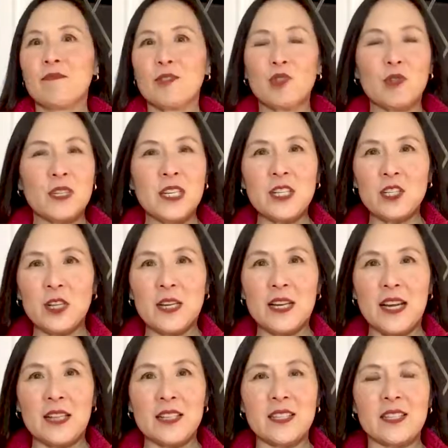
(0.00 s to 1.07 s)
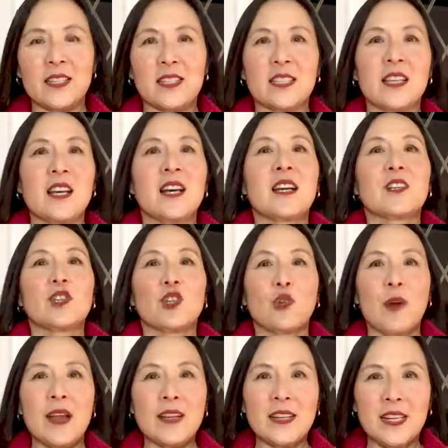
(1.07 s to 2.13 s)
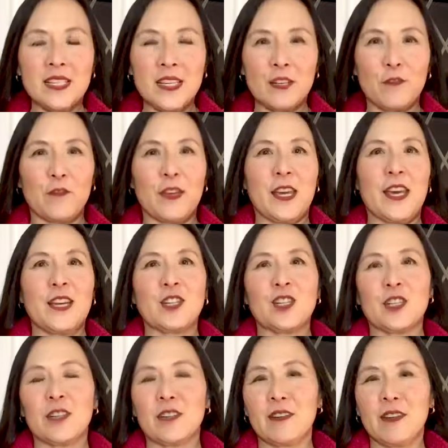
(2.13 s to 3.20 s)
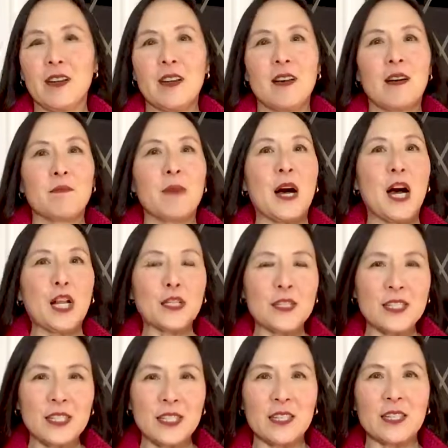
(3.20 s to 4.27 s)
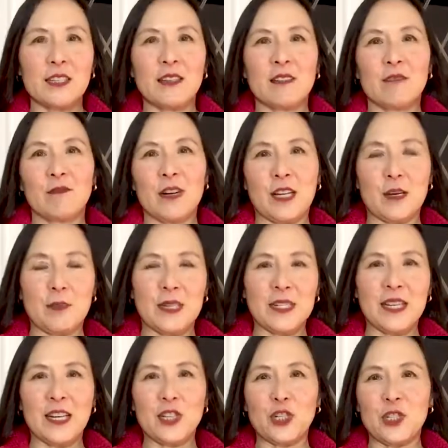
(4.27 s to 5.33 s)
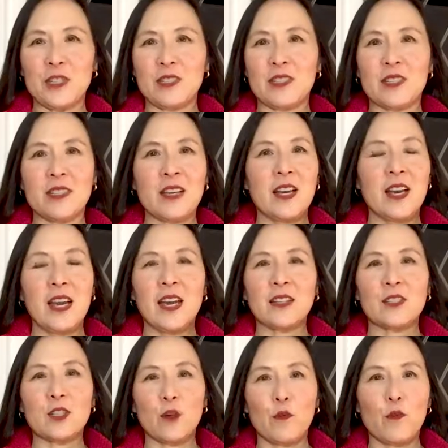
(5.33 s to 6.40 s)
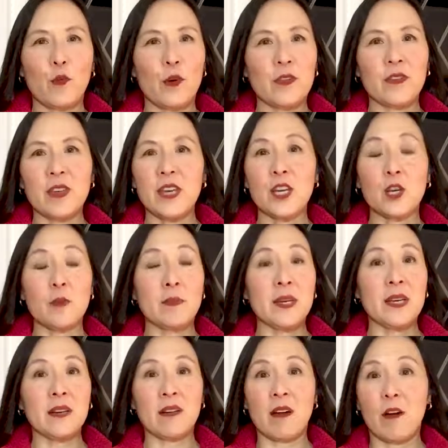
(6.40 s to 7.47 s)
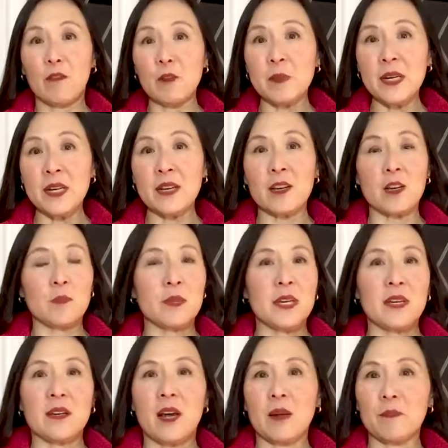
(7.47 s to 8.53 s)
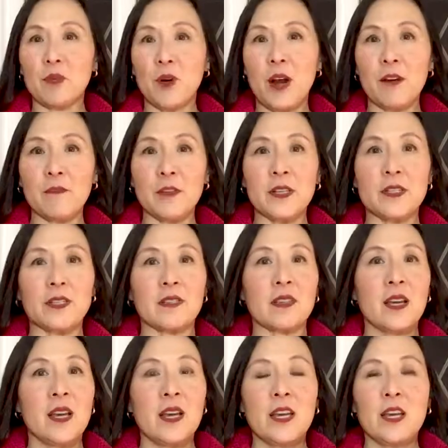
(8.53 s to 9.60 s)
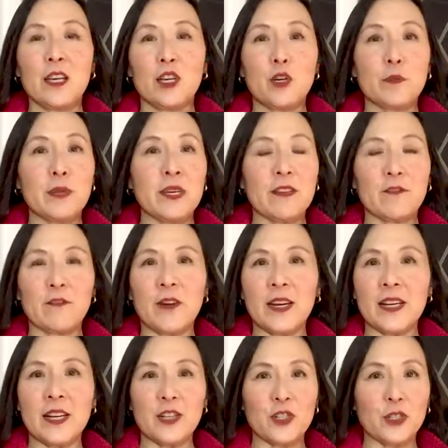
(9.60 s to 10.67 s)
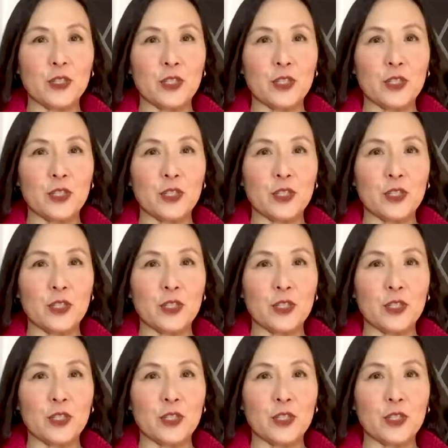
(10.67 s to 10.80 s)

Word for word: strategic analysis, trend identification, policy recommendations, and so forth. It could be in government, it could be in nonprofits, it could be in financial